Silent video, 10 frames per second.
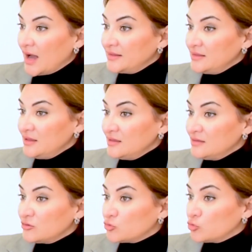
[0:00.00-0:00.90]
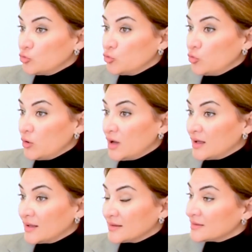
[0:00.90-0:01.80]
I need to uh,
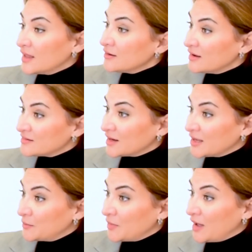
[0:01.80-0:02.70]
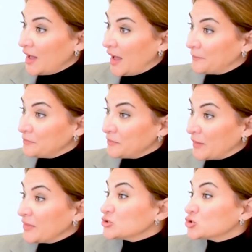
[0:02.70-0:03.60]
tell Ras Al Khaimah. I'm,
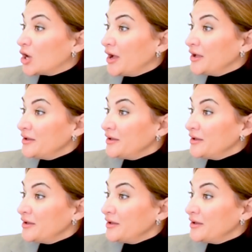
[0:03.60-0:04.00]
I'm not shy